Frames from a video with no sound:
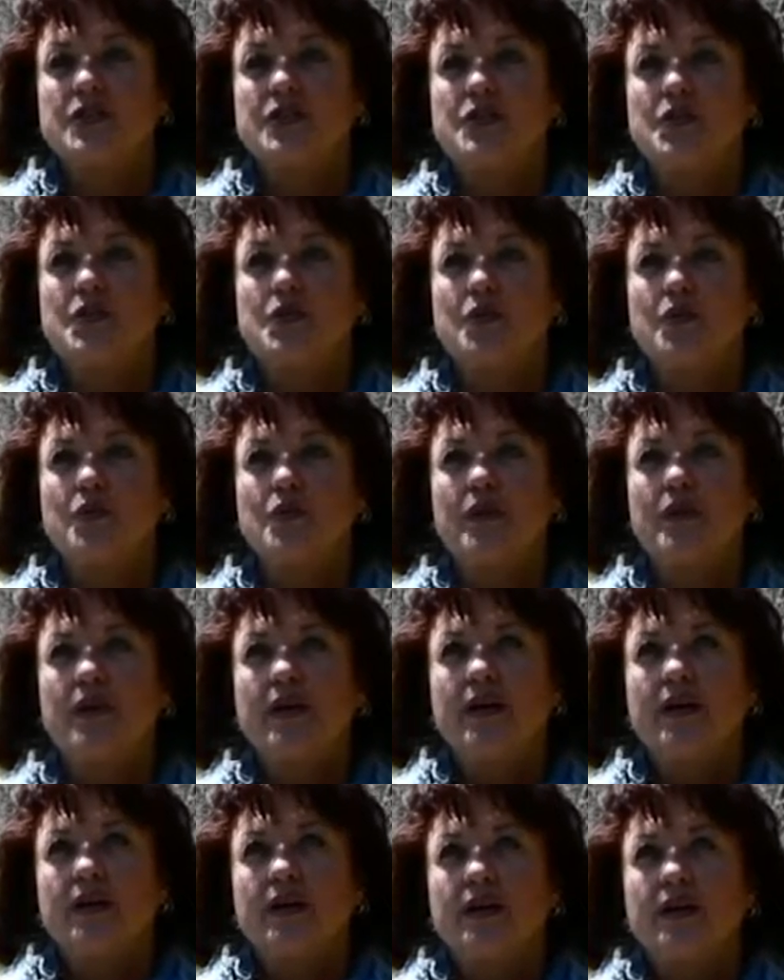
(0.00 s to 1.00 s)
to
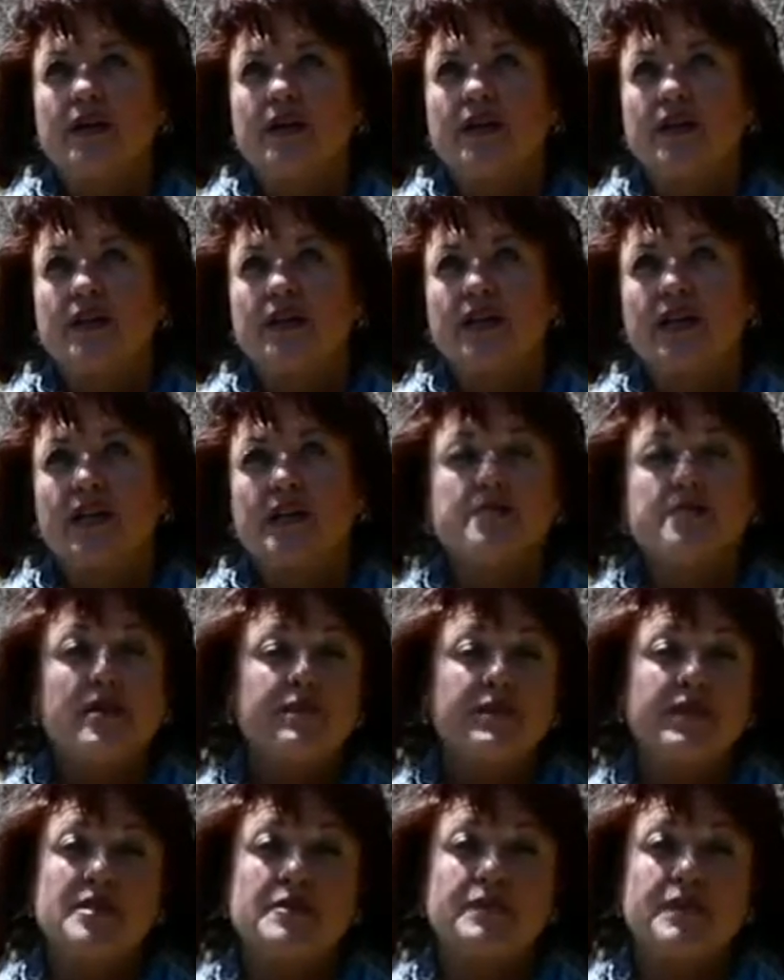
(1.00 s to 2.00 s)
the
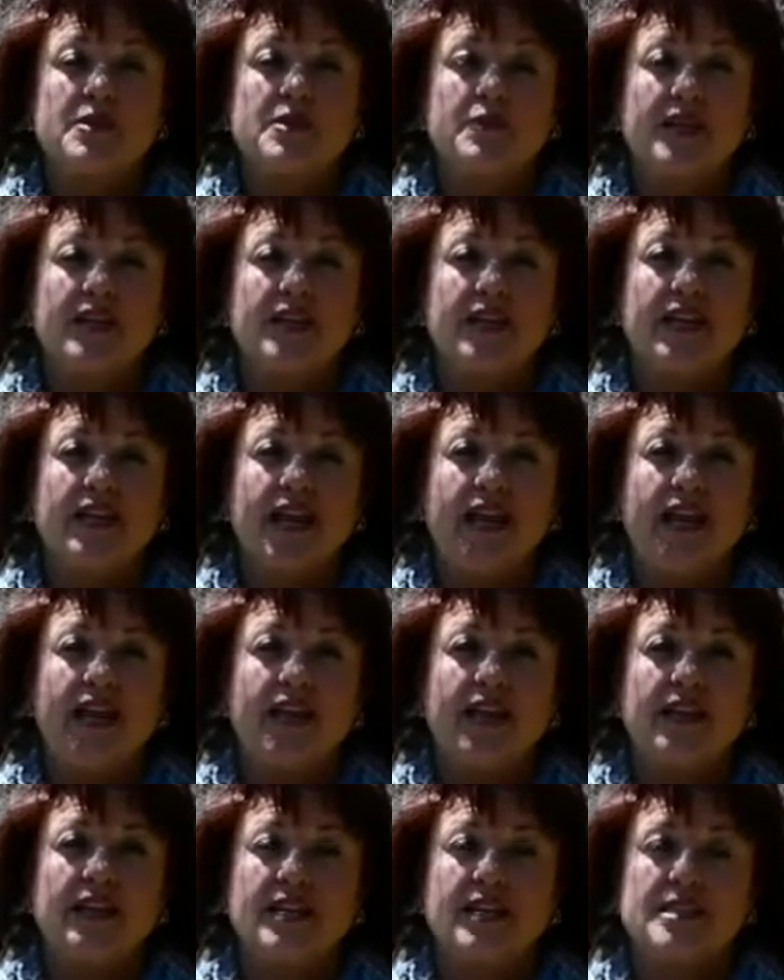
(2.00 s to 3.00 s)
commitments between
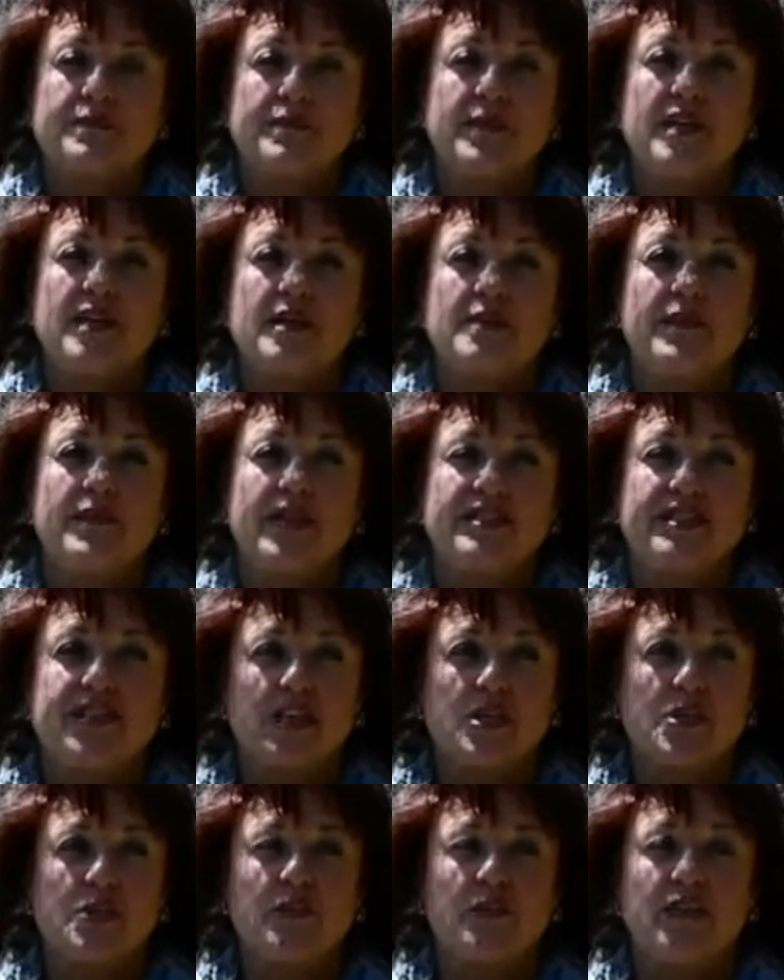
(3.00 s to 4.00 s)
gay, lesbian,
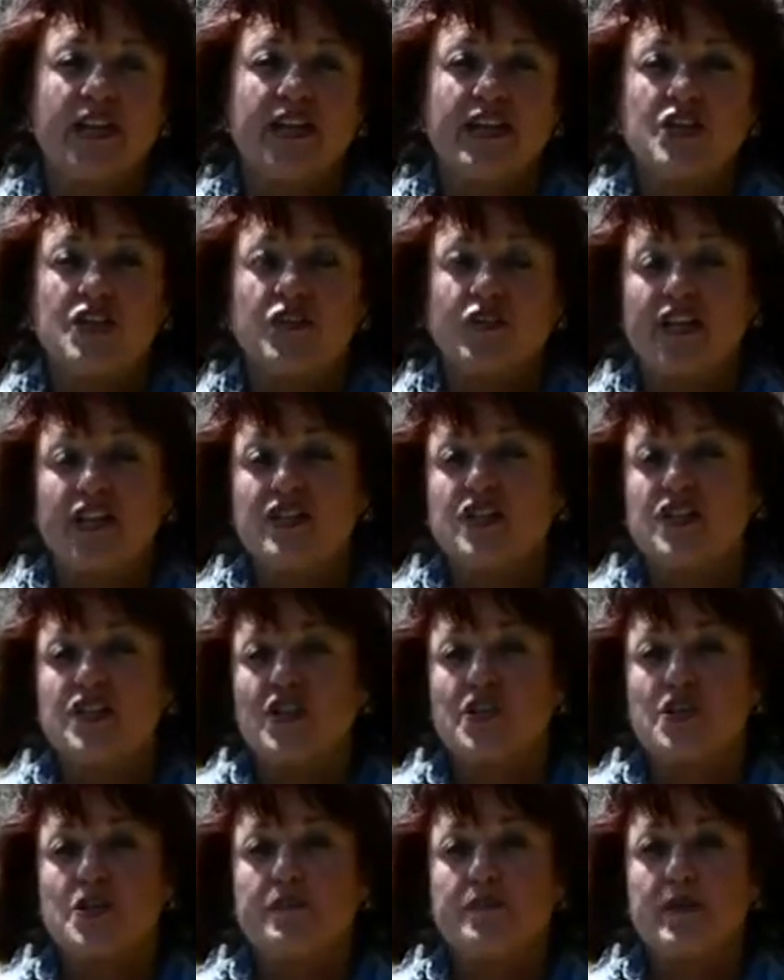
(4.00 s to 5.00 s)
bisexual, and
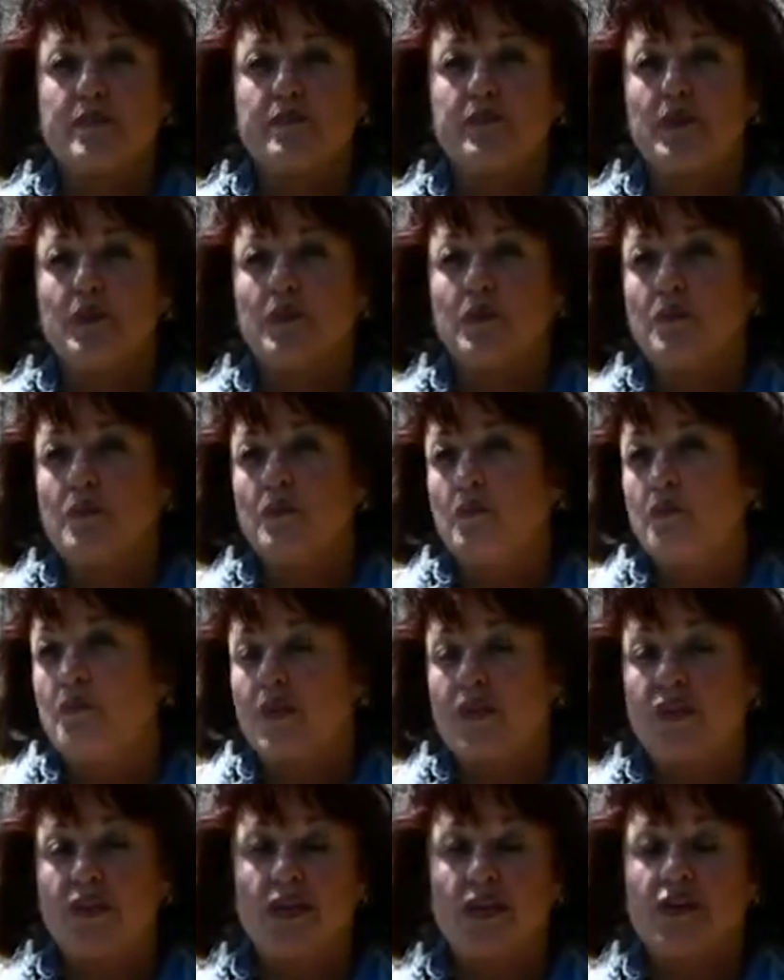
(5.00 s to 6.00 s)
transgender people
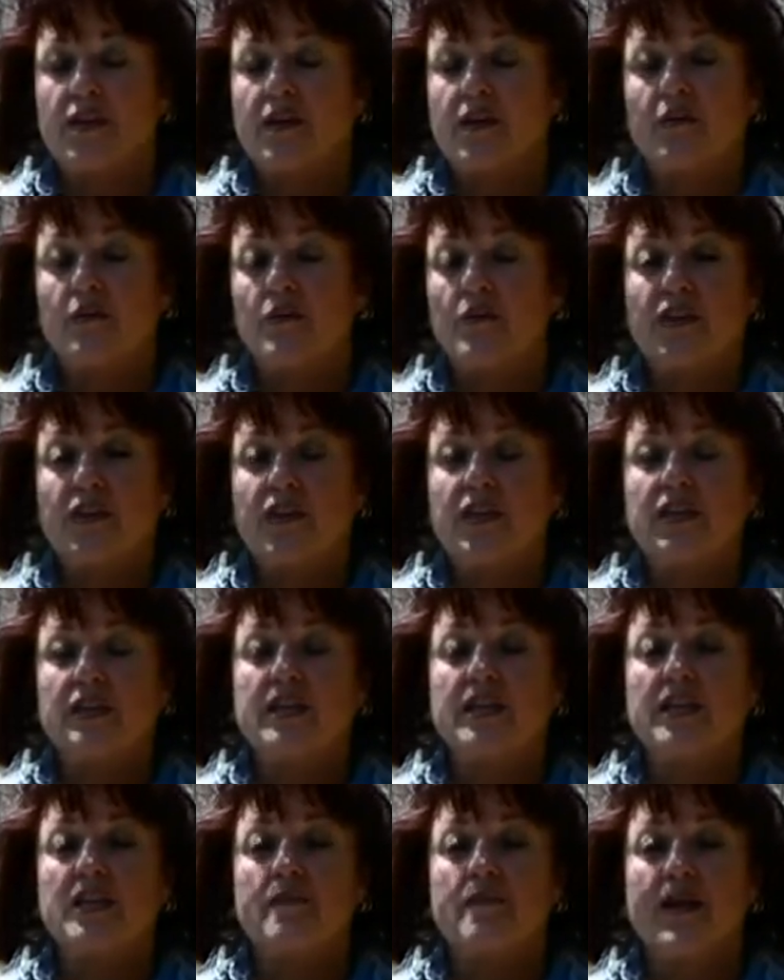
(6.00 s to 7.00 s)
within a
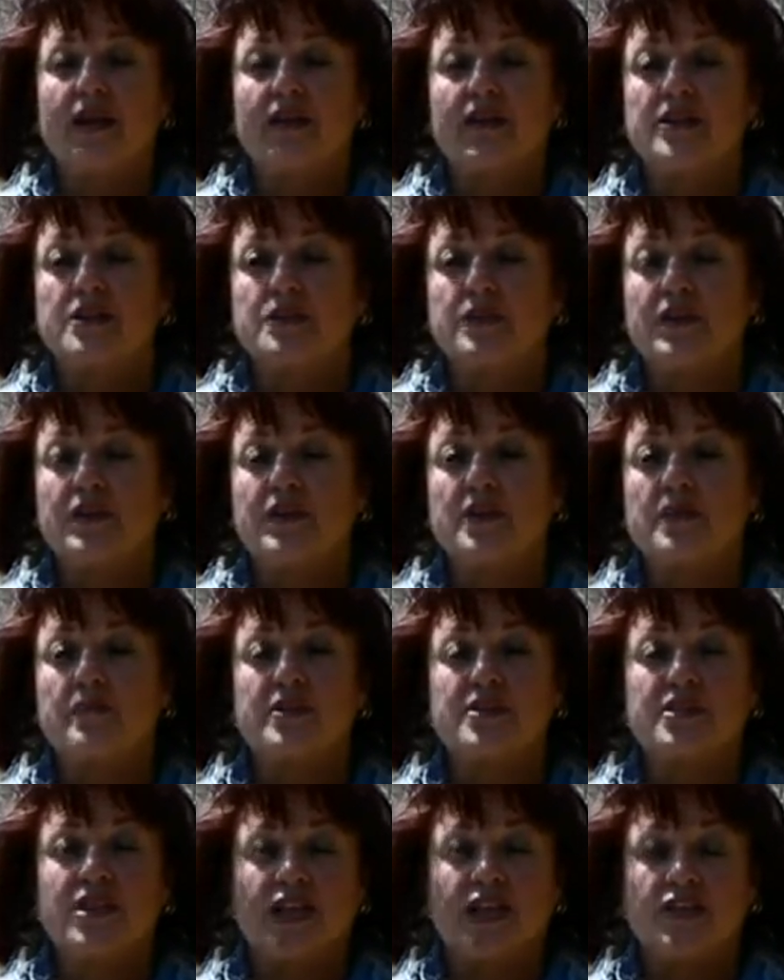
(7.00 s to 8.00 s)
legal marriage, within the
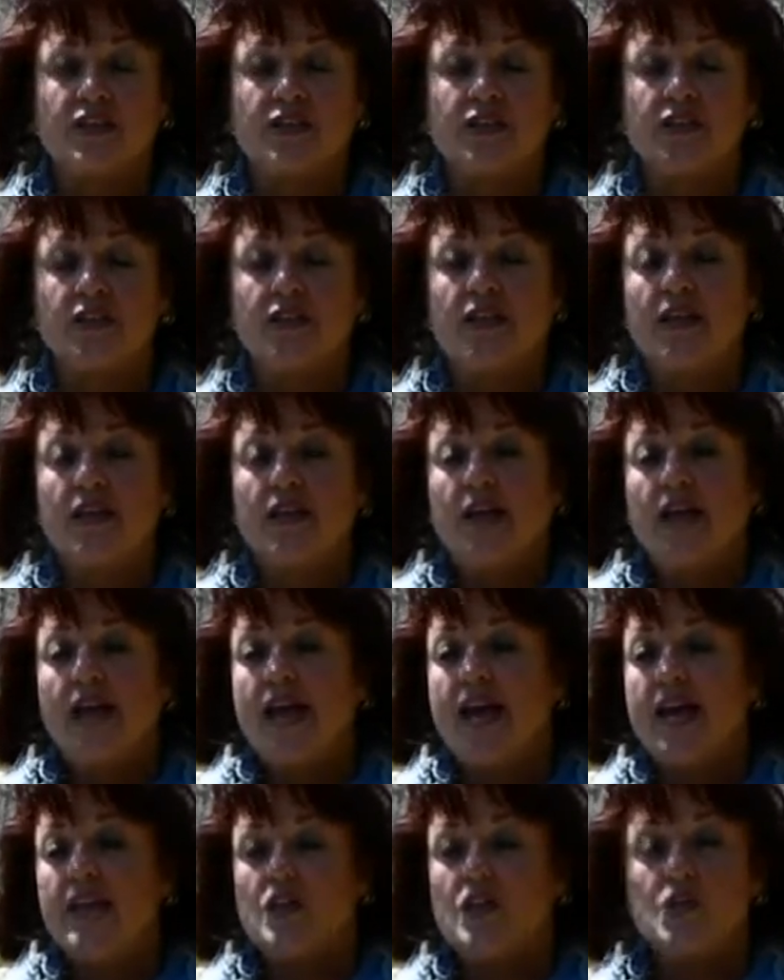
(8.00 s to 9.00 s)
protection
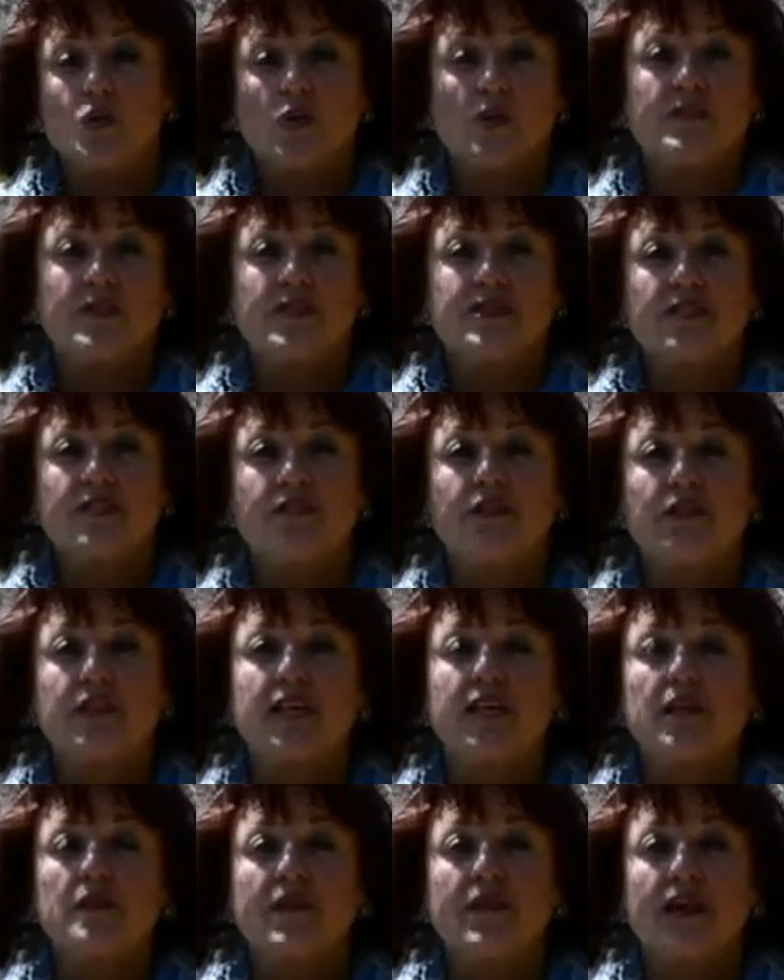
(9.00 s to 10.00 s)
and enjoyments of a
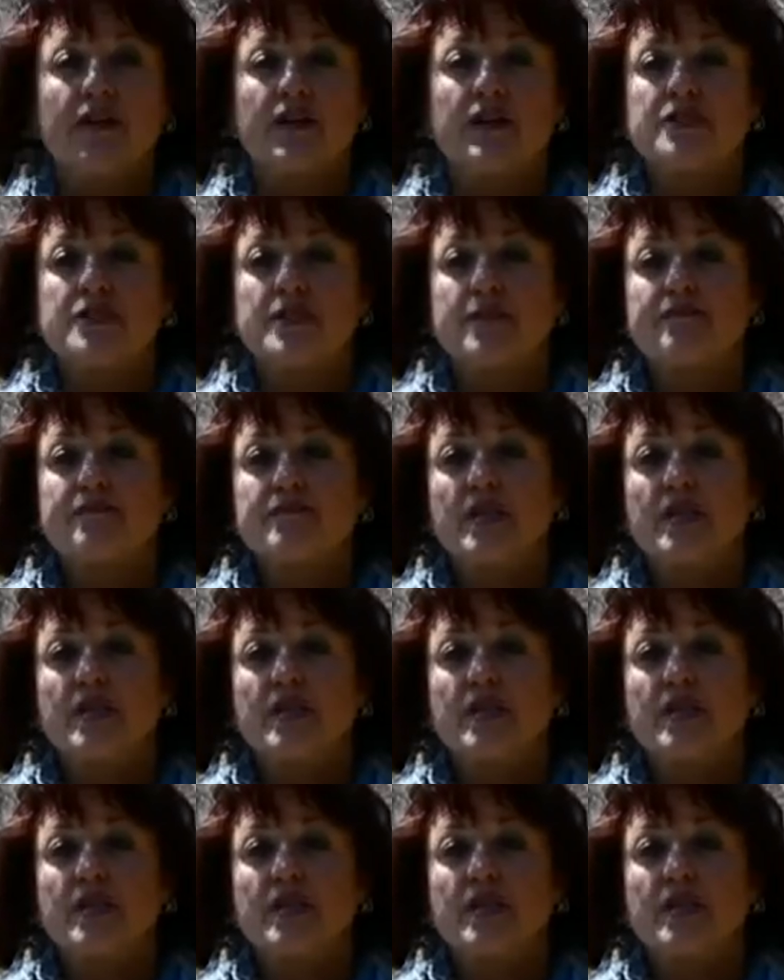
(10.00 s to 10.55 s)
legal marriage.